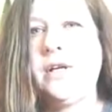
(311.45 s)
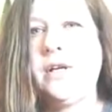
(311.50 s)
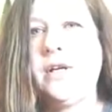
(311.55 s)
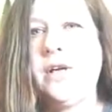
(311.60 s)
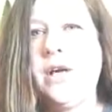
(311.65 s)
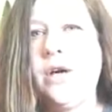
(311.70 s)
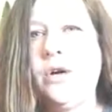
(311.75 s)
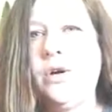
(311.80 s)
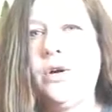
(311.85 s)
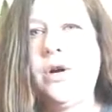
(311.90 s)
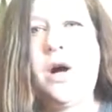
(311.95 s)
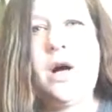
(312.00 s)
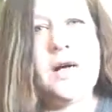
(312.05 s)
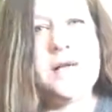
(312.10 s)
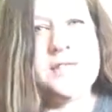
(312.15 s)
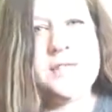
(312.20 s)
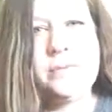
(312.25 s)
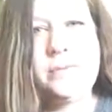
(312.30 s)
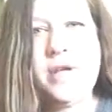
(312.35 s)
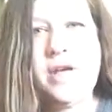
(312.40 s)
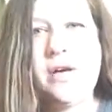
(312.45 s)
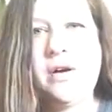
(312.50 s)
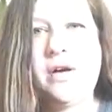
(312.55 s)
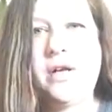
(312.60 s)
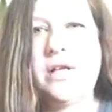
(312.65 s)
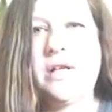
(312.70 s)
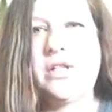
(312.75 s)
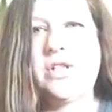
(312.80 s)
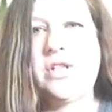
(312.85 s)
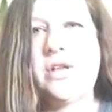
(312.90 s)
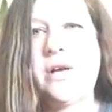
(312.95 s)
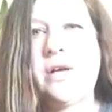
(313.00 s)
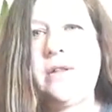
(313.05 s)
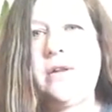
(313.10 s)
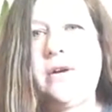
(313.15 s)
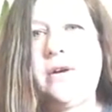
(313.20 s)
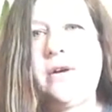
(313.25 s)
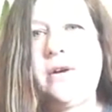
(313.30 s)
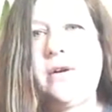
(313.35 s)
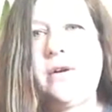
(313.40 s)
you know, gossiping on each
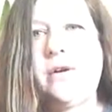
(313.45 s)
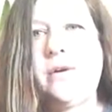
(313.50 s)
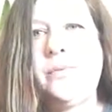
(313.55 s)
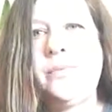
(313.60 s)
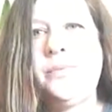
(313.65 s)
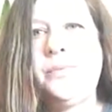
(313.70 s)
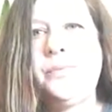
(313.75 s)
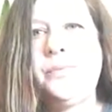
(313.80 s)
other,